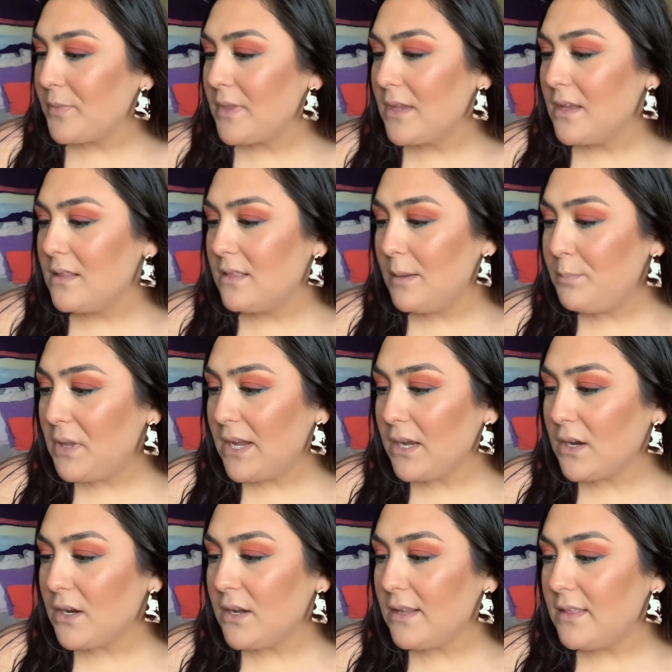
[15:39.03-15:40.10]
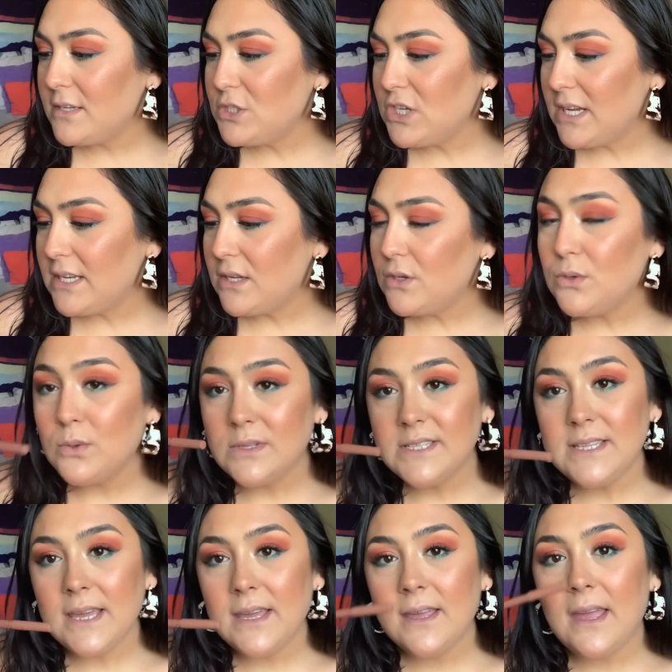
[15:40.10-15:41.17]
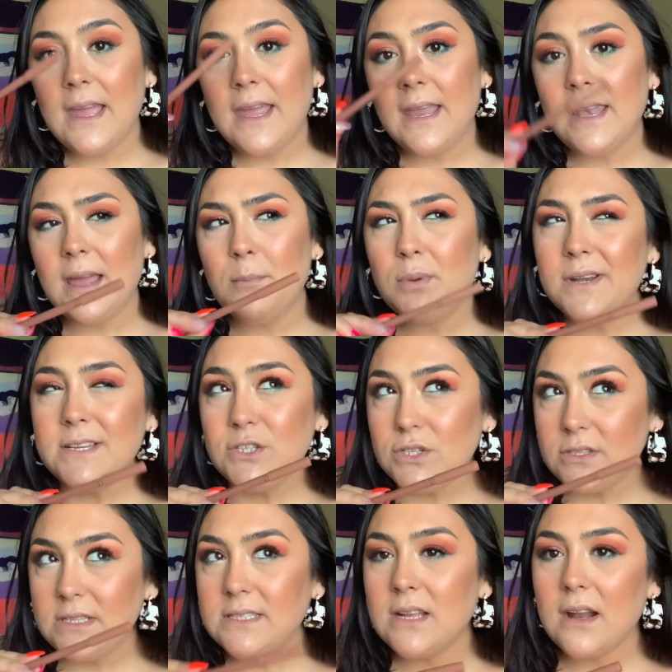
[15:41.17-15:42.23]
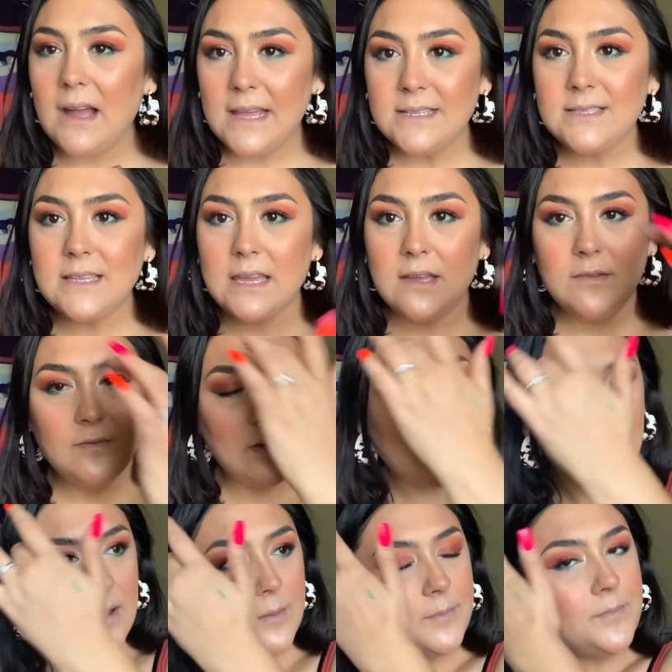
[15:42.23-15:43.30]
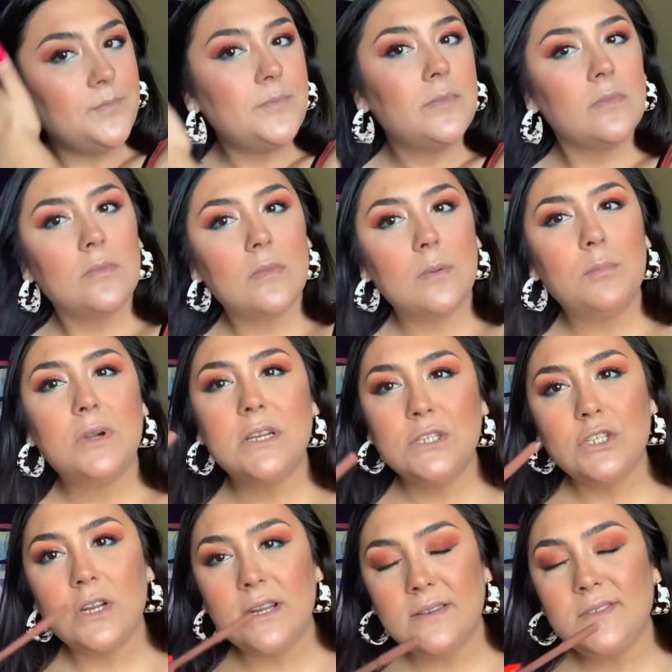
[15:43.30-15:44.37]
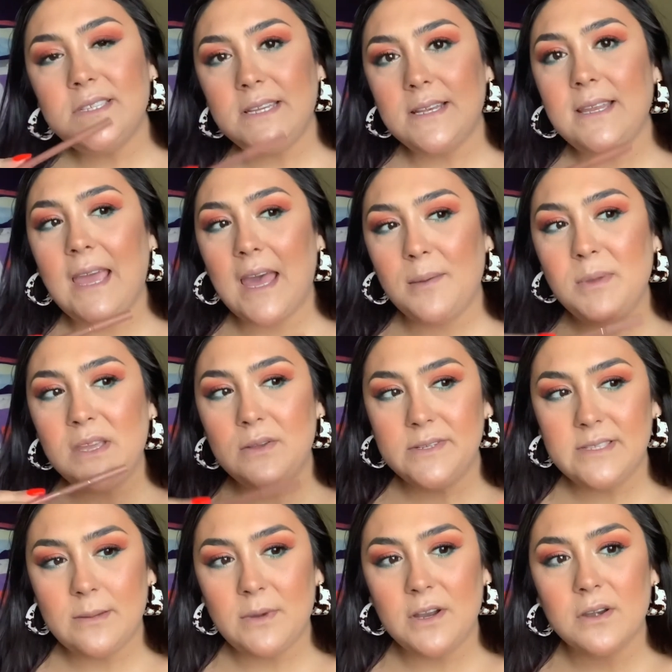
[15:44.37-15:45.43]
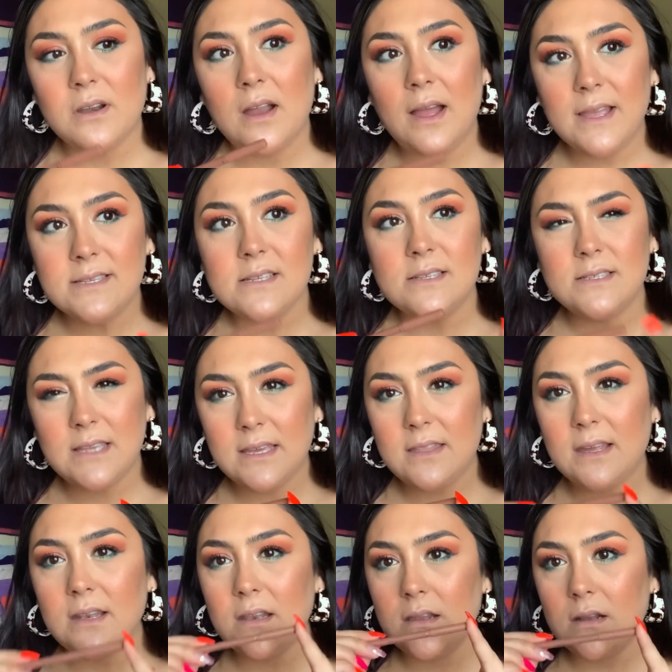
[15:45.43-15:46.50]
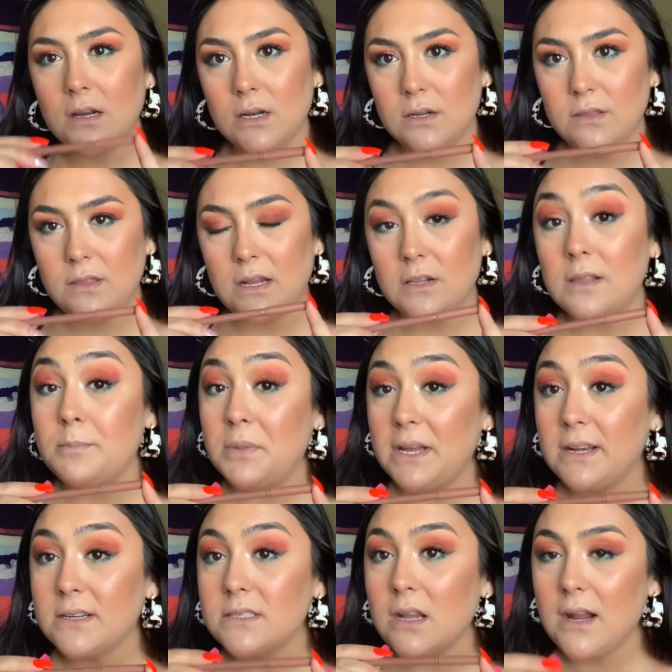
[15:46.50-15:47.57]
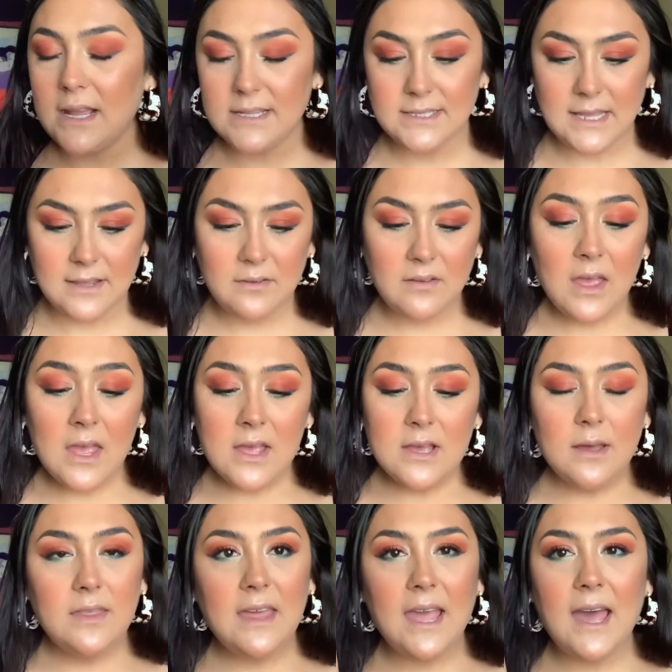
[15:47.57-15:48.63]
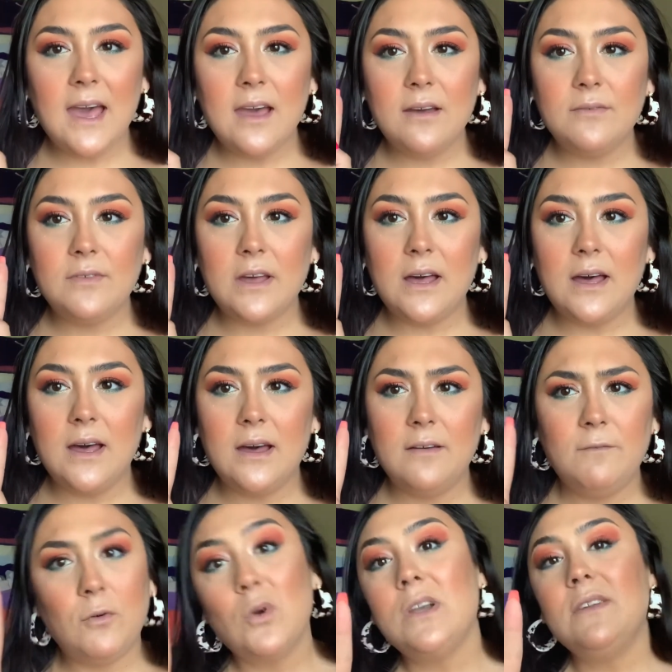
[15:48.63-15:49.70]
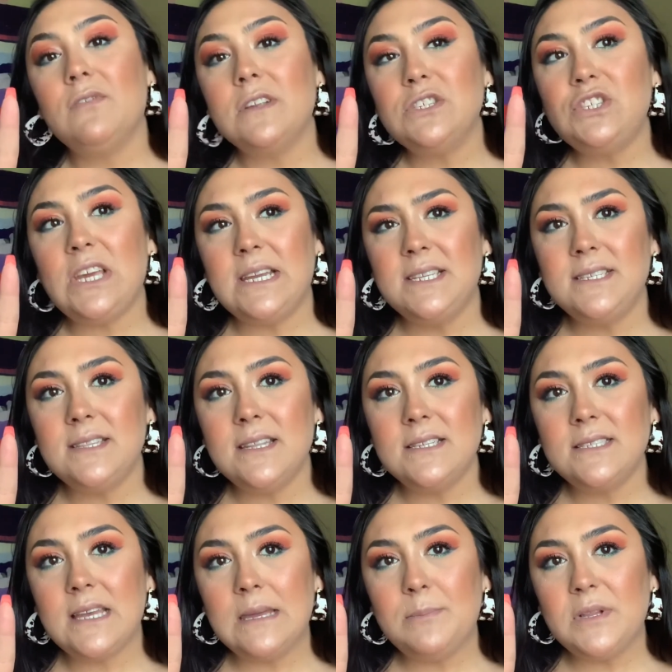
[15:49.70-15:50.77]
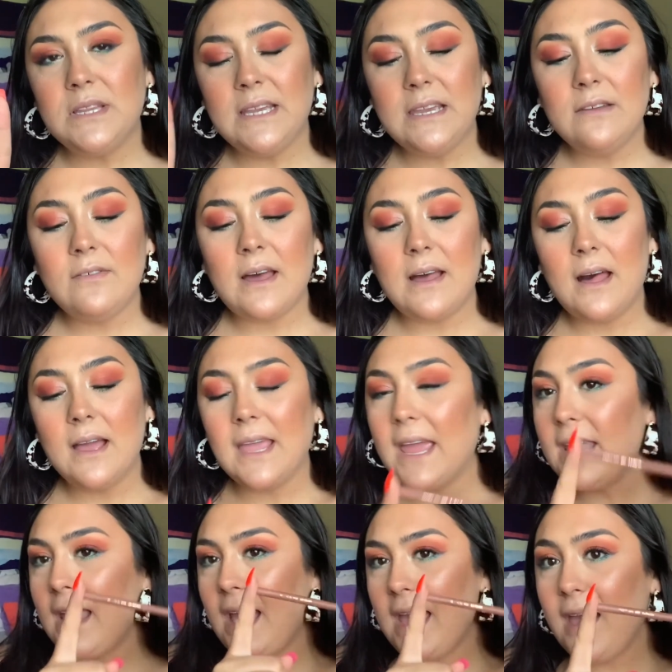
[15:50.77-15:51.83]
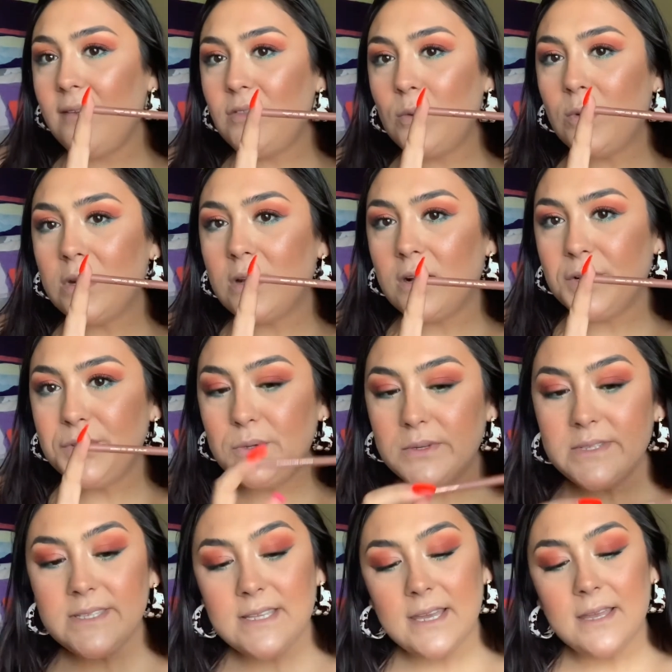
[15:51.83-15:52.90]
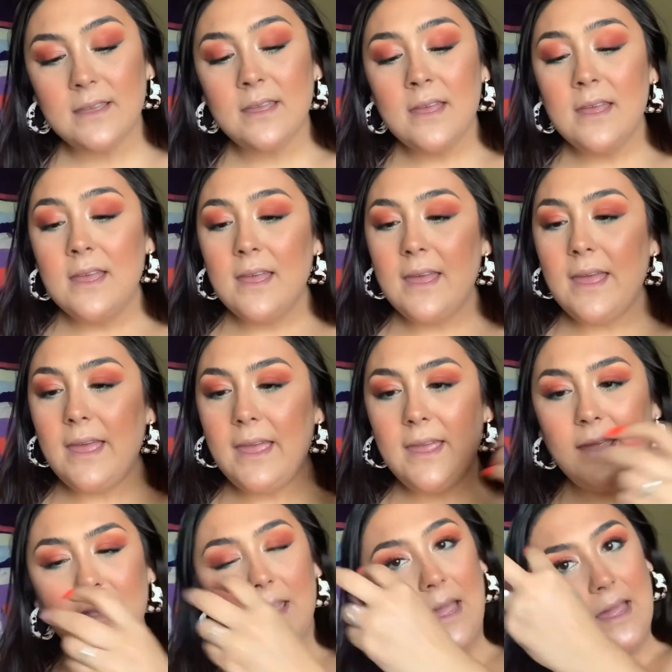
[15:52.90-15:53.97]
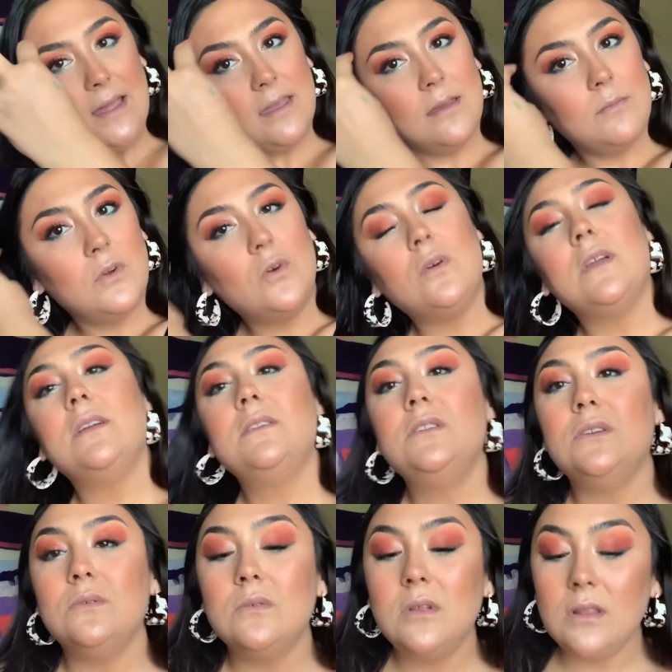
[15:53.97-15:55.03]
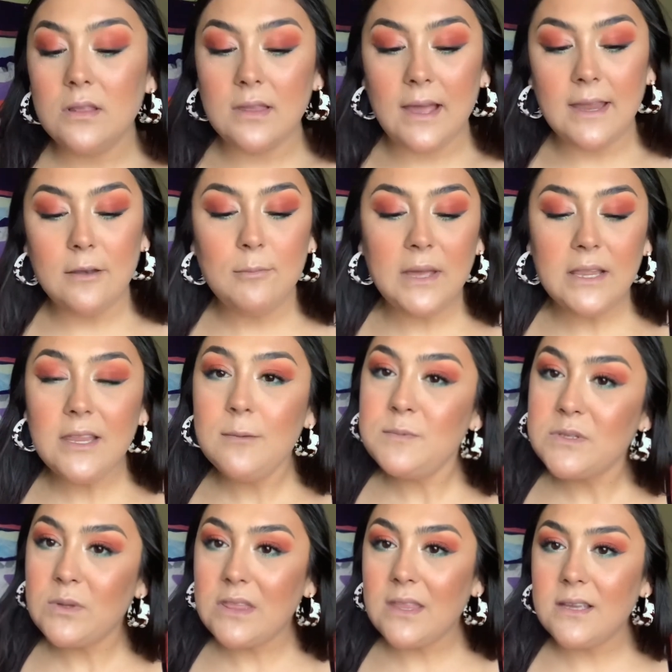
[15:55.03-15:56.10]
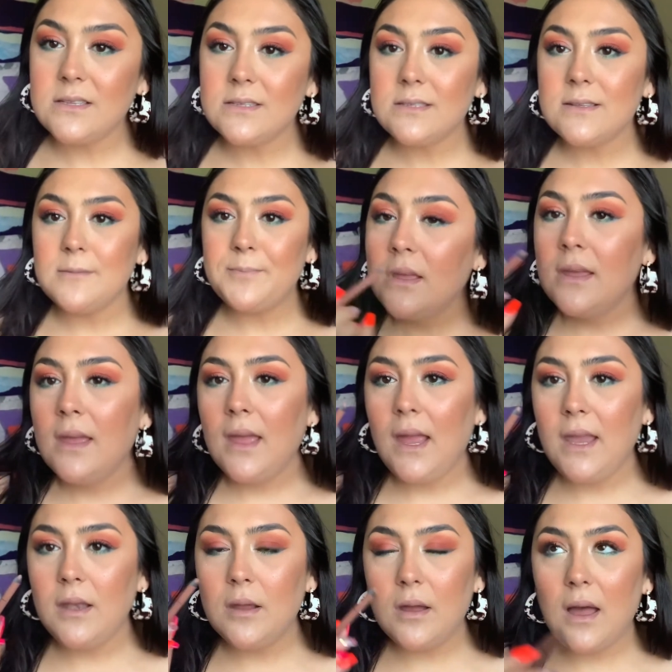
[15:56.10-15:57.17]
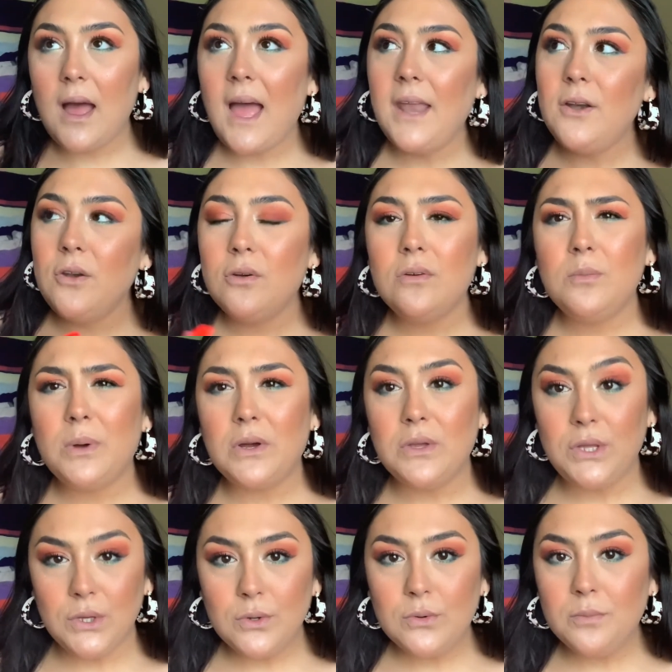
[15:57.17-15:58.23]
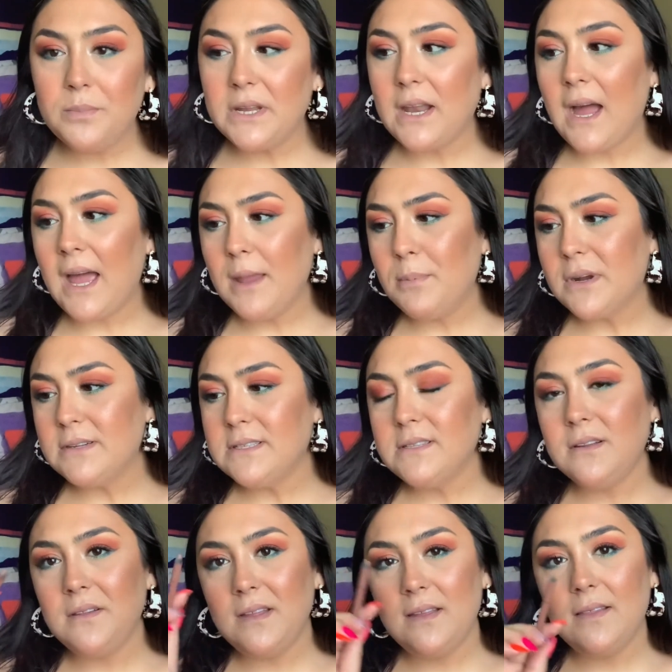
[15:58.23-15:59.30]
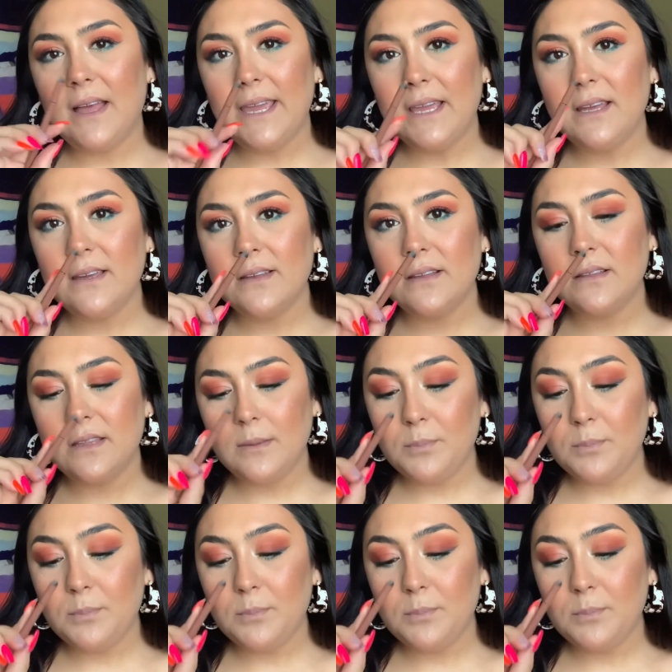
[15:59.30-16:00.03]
lip liner in the shade Dulce, and I'm pretty sure these are eye safe. I'm pretty sure I've seen Gaby use them on her eyes and say that their lip liners are eye safe. They have 4 different shades in this, I believe. Again, I have the one called Dulce, and I am going to line my lips with this. And I don't know about you, but I personally like lip